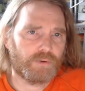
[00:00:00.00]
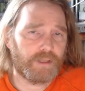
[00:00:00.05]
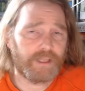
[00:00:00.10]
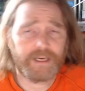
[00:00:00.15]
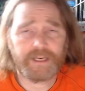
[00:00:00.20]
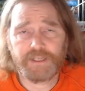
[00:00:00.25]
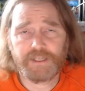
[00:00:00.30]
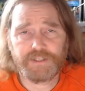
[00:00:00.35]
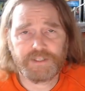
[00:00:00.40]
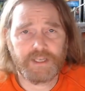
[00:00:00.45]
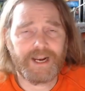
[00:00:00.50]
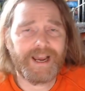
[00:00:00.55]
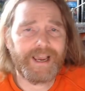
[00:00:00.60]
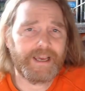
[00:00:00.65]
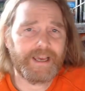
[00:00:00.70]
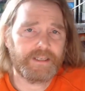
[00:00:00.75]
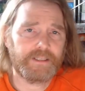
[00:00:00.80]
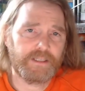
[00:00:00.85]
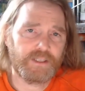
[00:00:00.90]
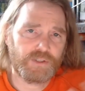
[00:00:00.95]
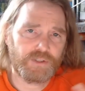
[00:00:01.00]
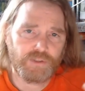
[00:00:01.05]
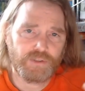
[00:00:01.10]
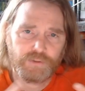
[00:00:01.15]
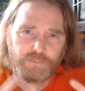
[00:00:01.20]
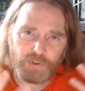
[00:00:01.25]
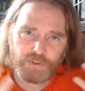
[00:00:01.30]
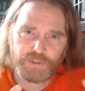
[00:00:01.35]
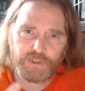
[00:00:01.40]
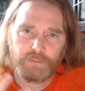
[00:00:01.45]
Like I said, I had issues
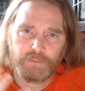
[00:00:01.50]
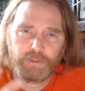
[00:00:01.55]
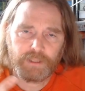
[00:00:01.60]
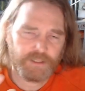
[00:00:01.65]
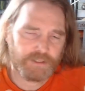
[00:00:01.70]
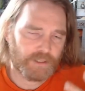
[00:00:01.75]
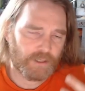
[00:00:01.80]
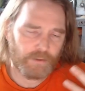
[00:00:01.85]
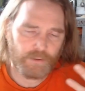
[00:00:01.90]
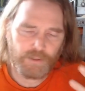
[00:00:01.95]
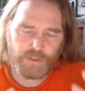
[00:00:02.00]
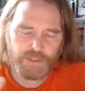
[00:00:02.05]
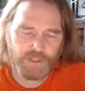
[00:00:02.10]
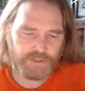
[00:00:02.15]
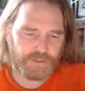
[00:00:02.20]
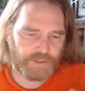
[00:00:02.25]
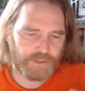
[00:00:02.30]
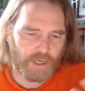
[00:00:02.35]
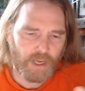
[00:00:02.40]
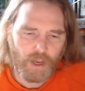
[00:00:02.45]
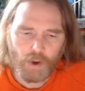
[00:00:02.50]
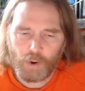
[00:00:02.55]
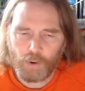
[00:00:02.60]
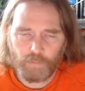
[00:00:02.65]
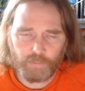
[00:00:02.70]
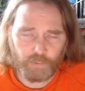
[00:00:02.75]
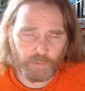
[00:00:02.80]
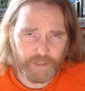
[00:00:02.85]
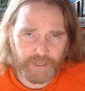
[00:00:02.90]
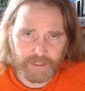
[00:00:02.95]
mostly because I was just
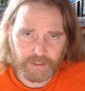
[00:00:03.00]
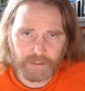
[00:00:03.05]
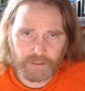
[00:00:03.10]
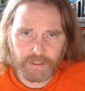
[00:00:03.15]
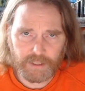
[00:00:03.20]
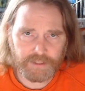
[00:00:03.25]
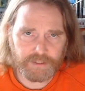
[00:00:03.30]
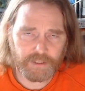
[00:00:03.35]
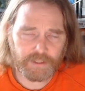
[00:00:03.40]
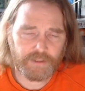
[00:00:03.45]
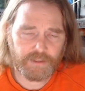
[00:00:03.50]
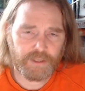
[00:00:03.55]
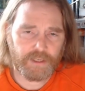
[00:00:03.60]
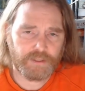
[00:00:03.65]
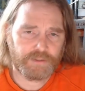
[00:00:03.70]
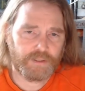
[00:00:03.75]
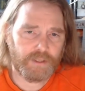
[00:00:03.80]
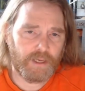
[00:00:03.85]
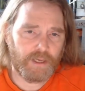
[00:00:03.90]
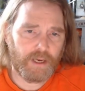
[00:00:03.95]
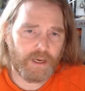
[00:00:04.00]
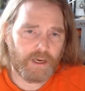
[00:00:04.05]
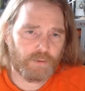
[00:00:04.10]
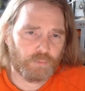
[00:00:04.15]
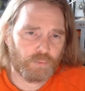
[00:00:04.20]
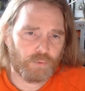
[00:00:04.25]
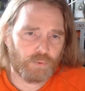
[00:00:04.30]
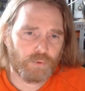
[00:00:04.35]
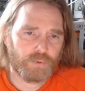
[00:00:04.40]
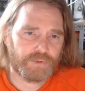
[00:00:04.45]
overanalyzing things. The AI
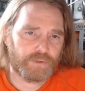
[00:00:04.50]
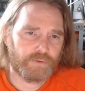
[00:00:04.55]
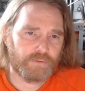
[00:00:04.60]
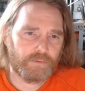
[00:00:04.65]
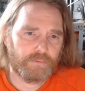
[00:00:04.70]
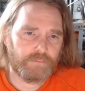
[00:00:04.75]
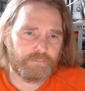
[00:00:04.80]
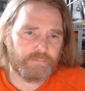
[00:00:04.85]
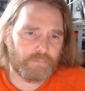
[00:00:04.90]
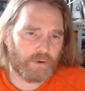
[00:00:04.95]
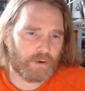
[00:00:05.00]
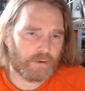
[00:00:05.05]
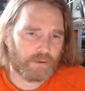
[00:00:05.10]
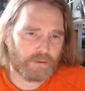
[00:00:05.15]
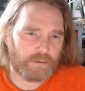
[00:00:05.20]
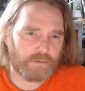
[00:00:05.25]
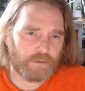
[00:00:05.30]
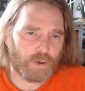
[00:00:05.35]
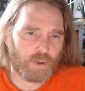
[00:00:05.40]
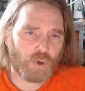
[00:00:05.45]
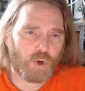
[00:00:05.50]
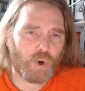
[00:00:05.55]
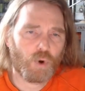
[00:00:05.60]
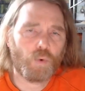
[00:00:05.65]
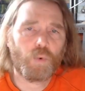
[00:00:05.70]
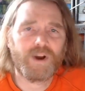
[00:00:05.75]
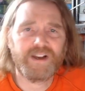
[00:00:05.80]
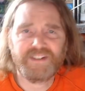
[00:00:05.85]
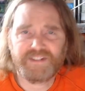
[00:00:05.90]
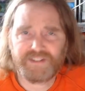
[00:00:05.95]
rules are are, are
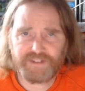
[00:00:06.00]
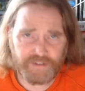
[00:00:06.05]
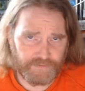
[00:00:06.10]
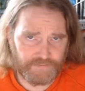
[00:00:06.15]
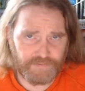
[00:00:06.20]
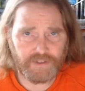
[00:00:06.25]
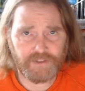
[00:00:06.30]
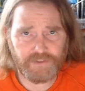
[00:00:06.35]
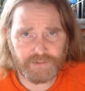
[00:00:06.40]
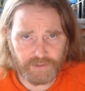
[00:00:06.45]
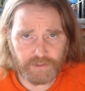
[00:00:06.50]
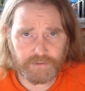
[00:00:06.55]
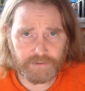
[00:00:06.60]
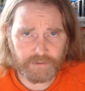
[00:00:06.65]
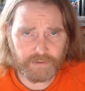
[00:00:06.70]
quite sufficient.